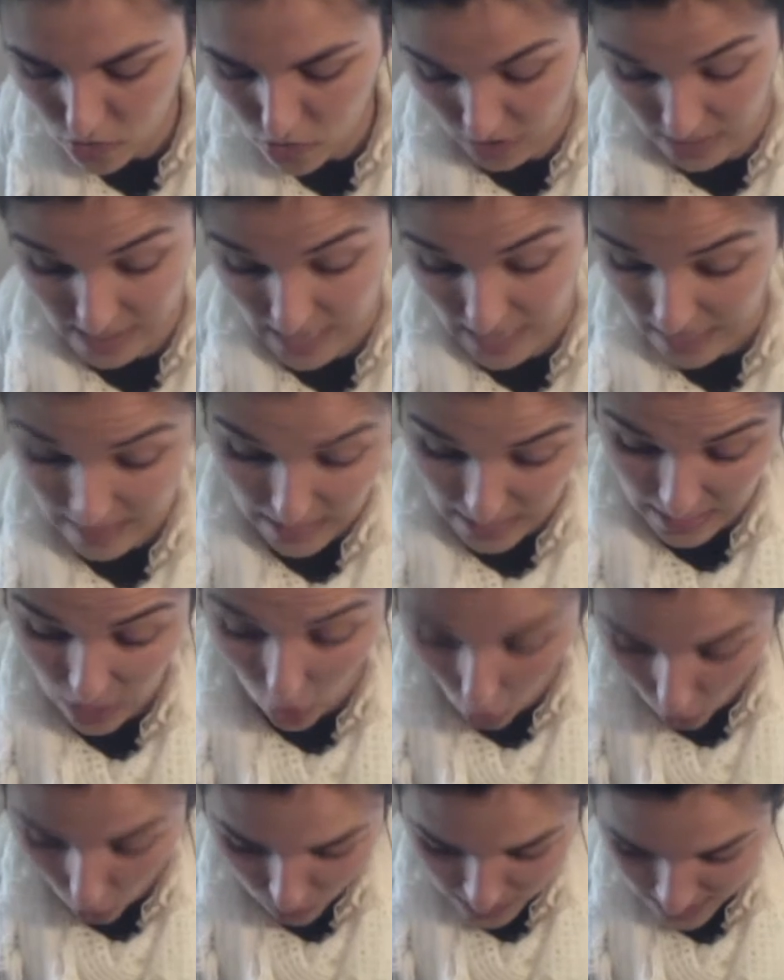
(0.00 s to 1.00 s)
just saying that he
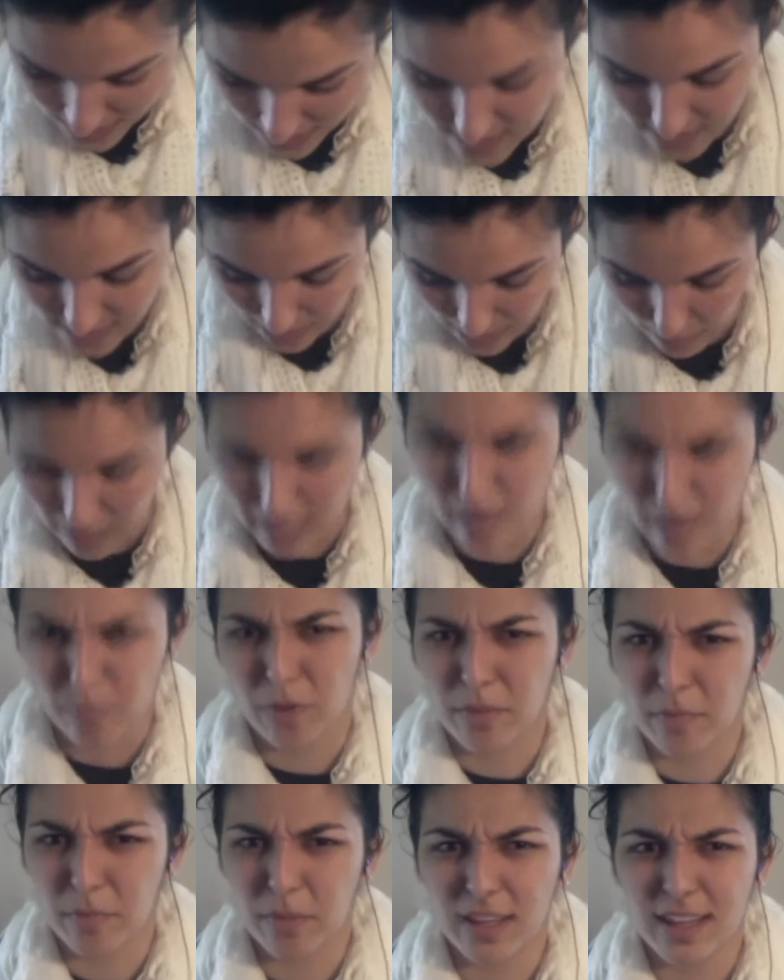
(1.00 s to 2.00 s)
always is coming up
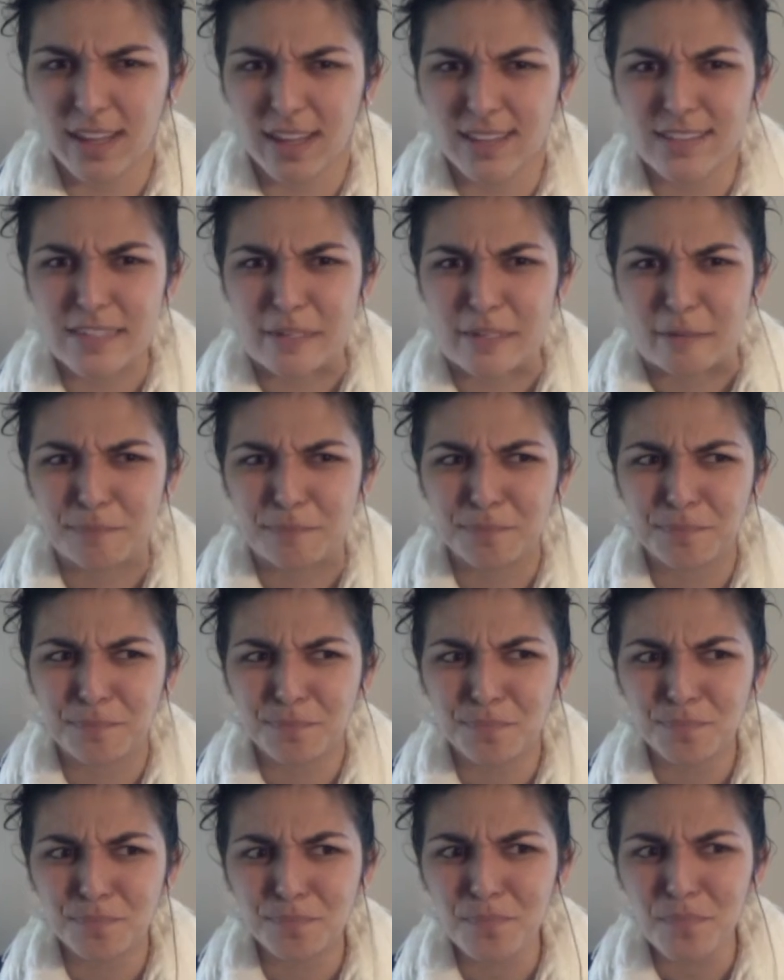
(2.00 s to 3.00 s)
with plans.
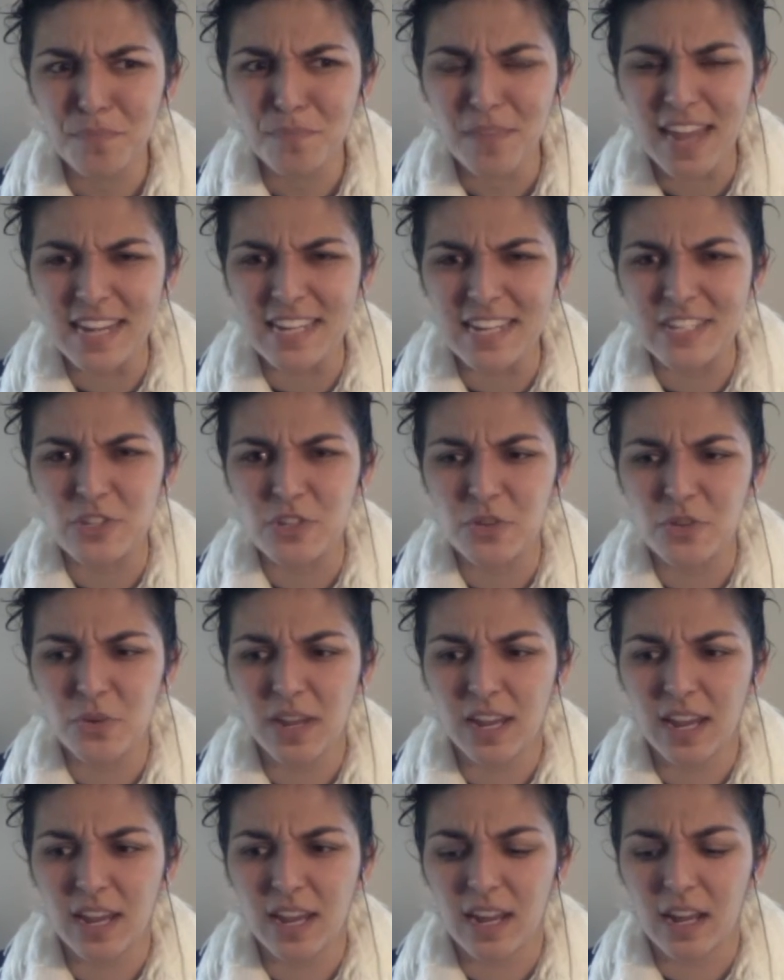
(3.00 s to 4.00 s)
And he's
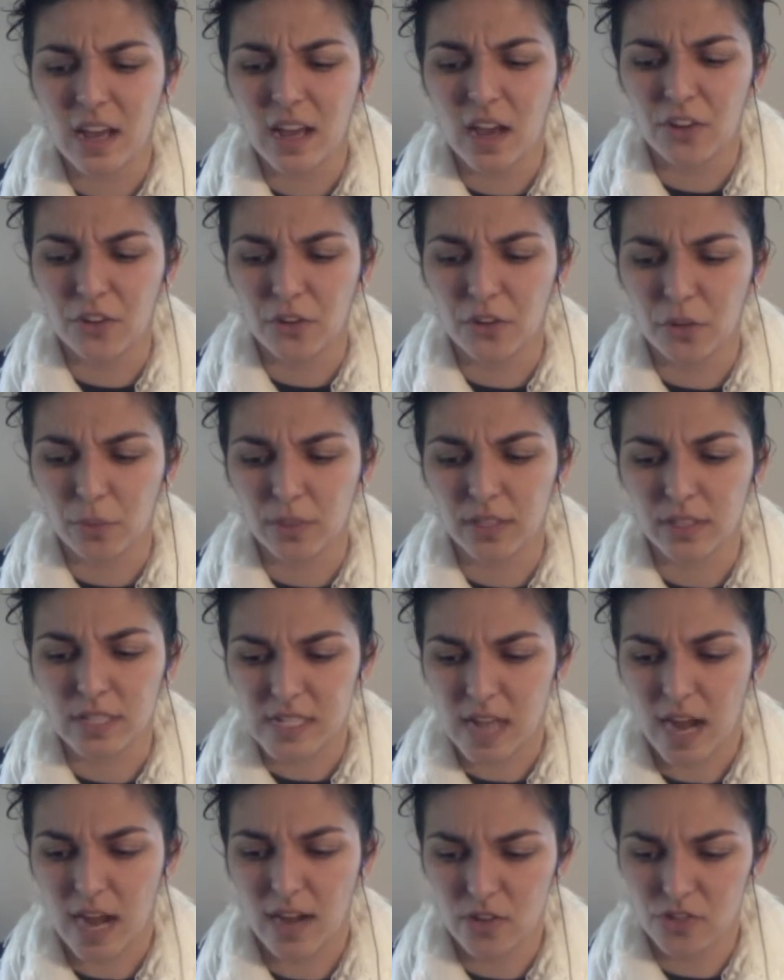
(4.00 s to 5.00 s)
doing it under really
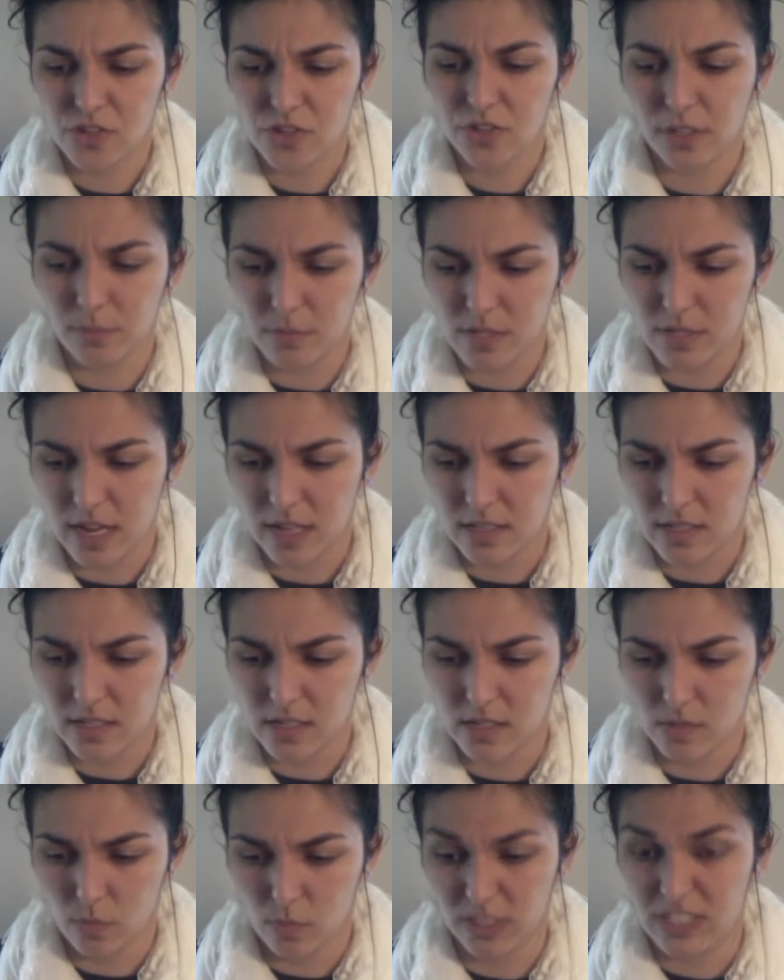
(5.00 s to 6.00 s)
dire
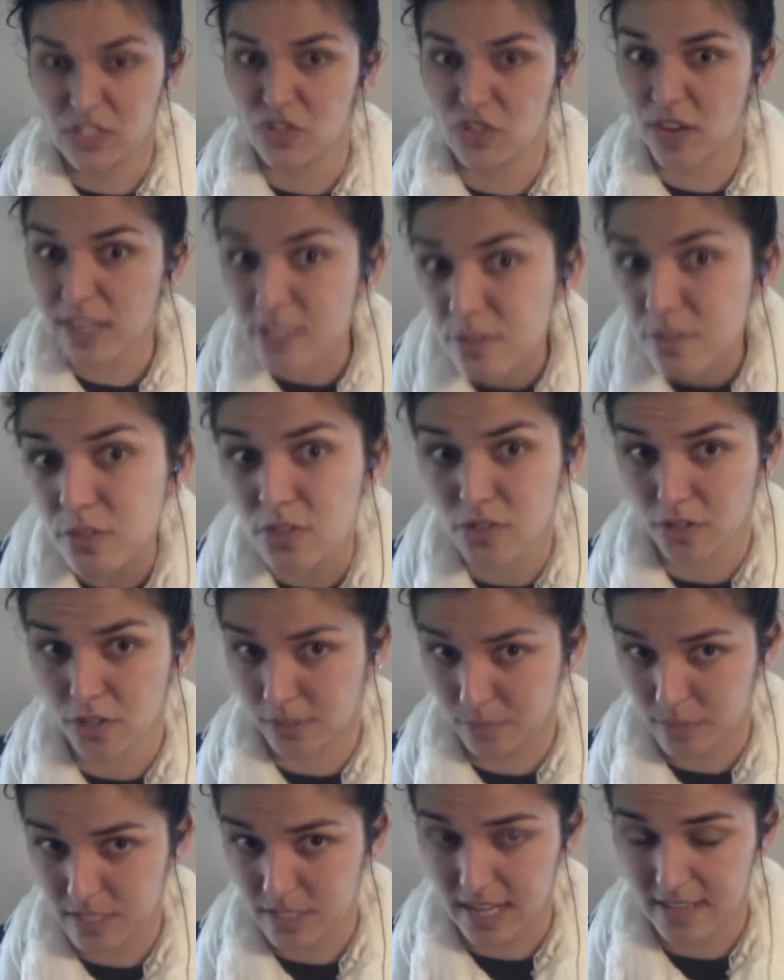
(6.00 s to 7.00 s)
circumstances, really stressful
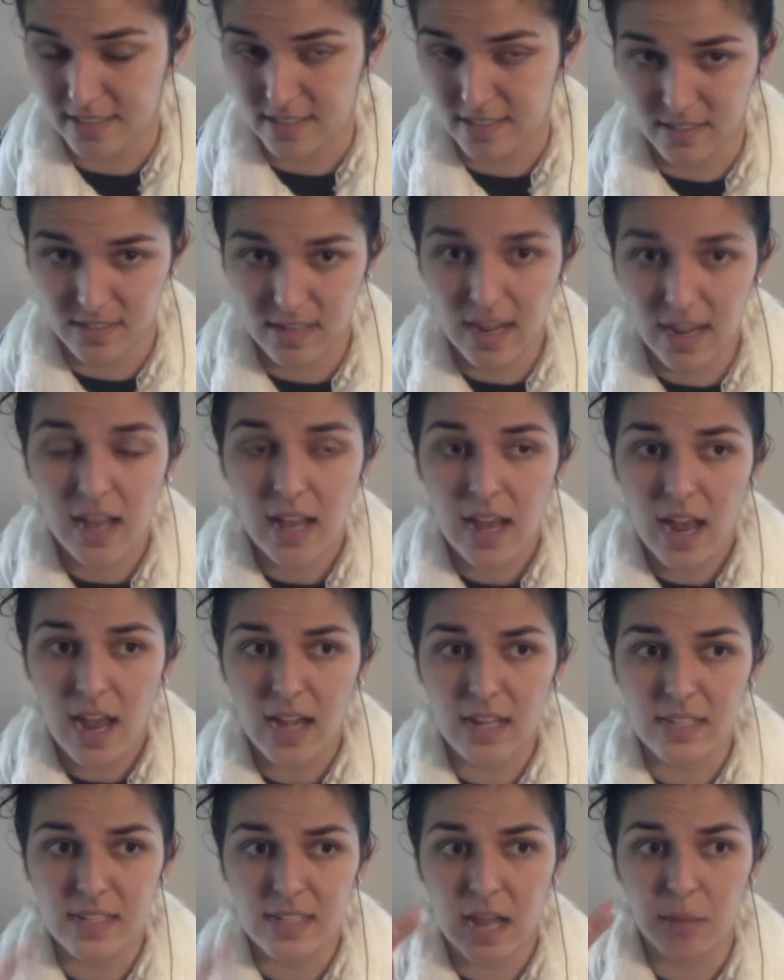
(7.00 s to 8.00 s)
circumstances.
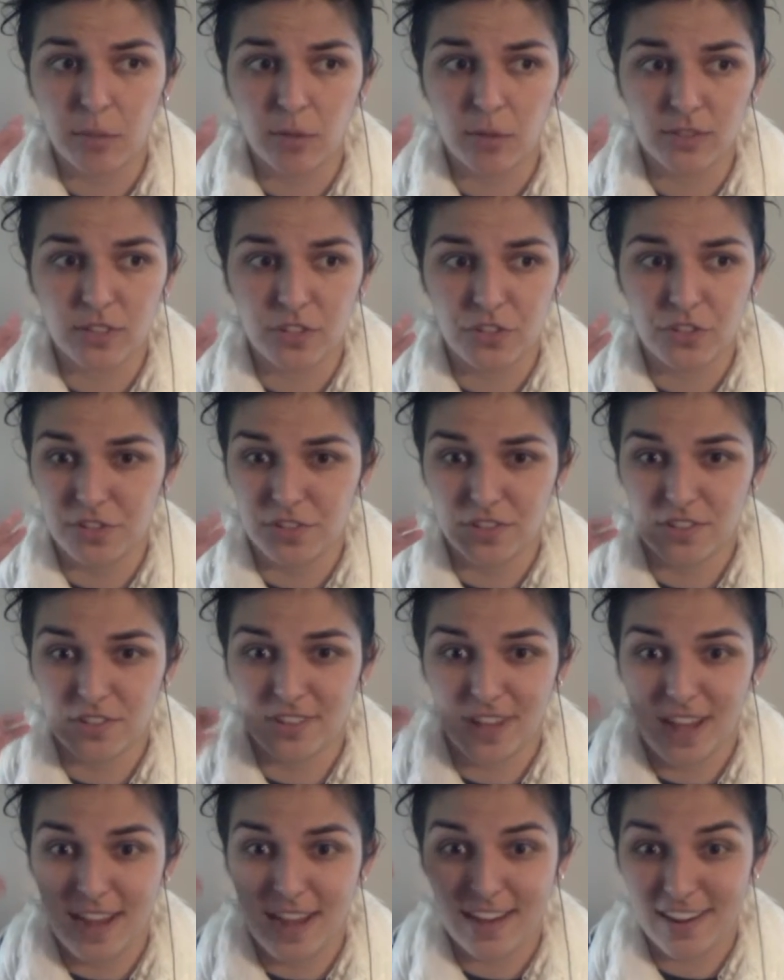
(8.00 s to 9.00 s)
And he's able to just,
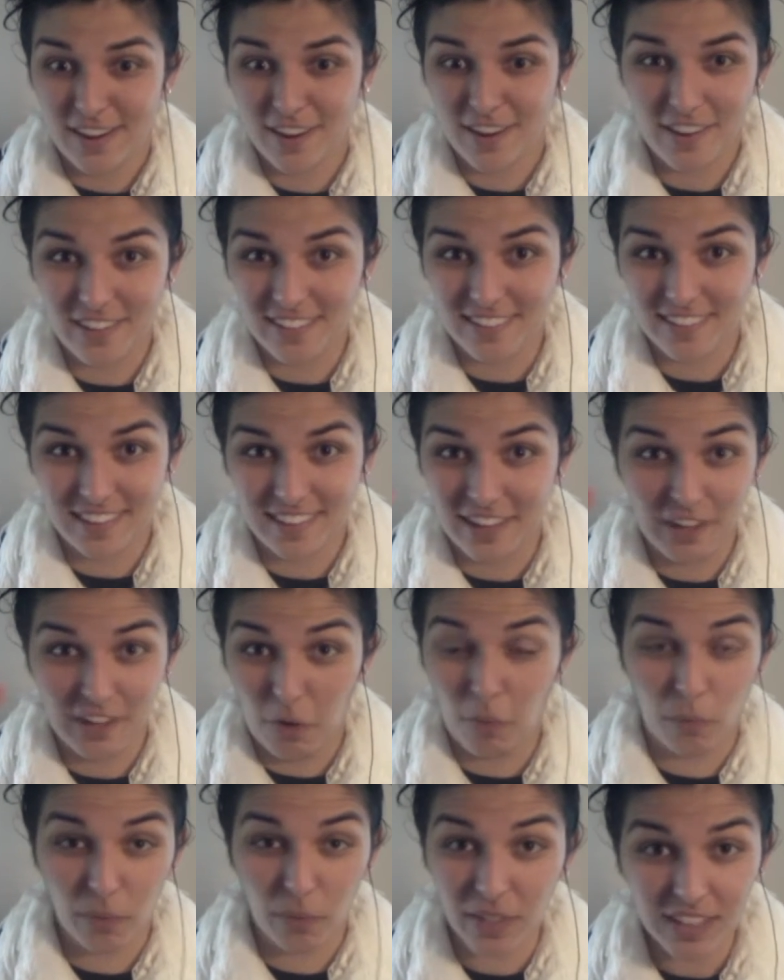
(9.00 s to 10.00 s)
like,
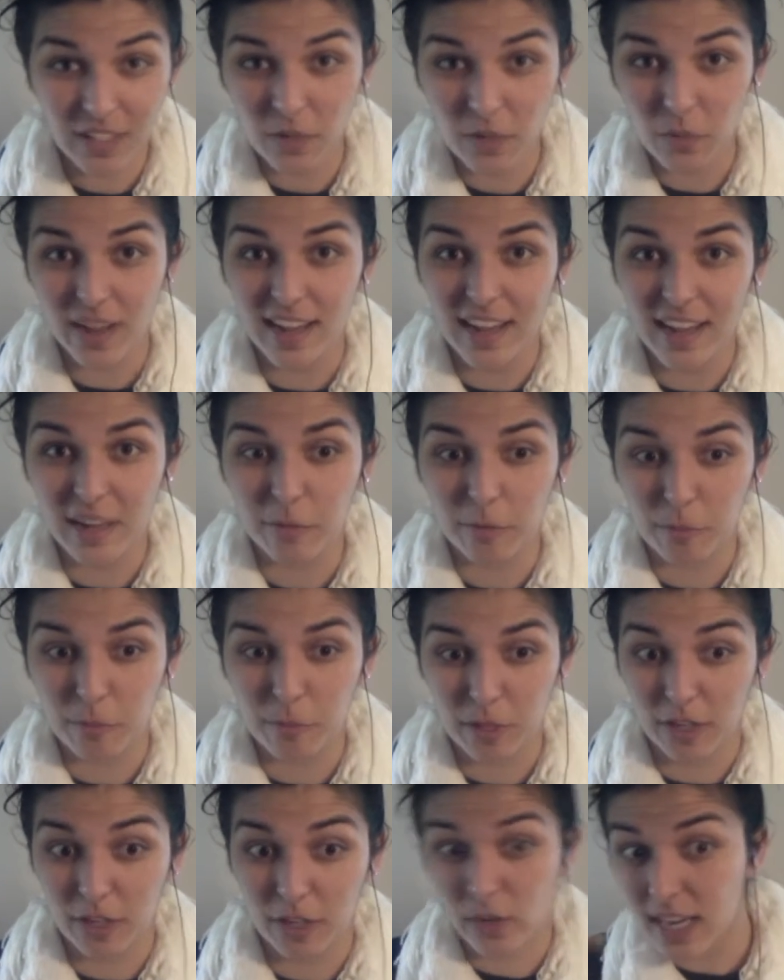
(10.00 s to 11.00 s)
really quick,
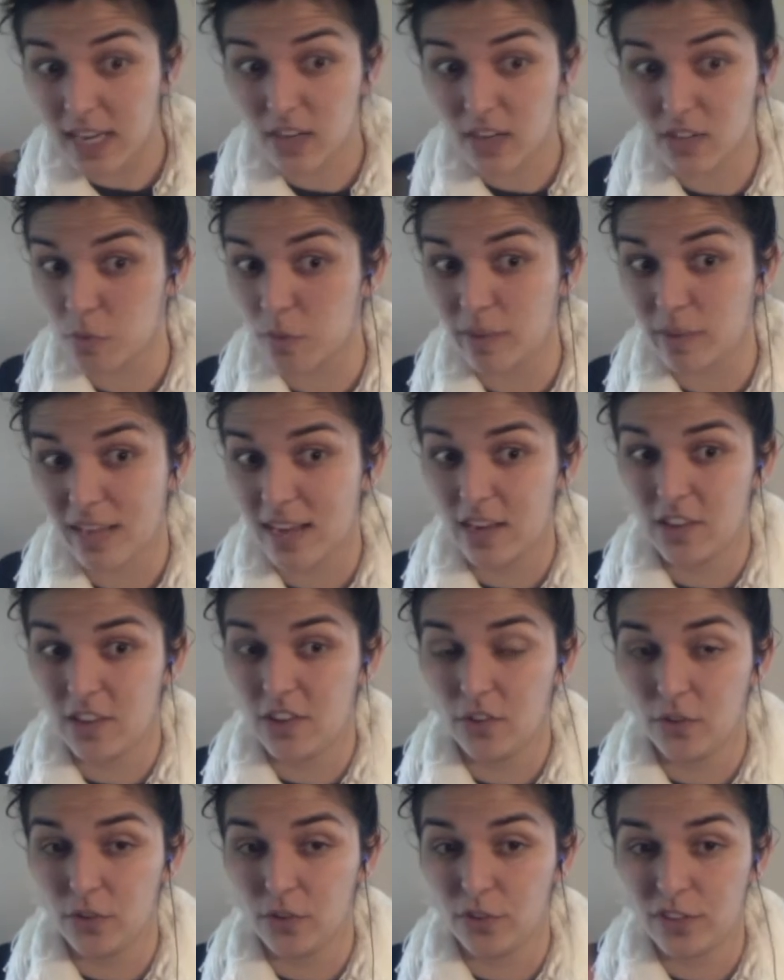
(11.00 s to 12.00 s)
be like, okay, here's what we got to
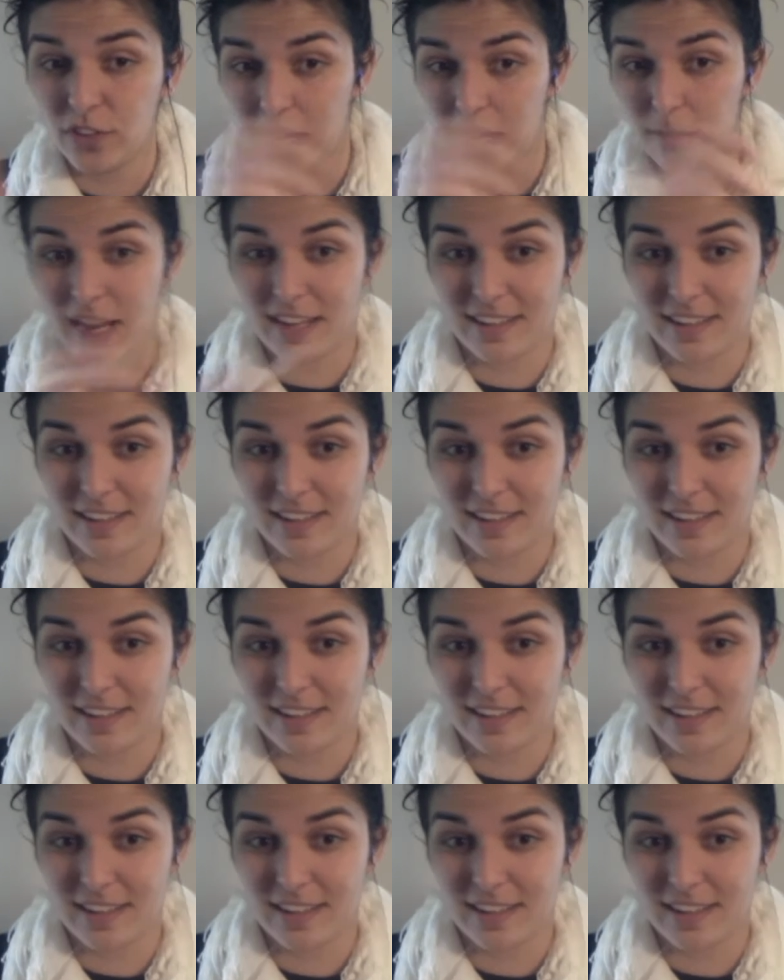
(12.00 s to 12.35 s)
do. You got to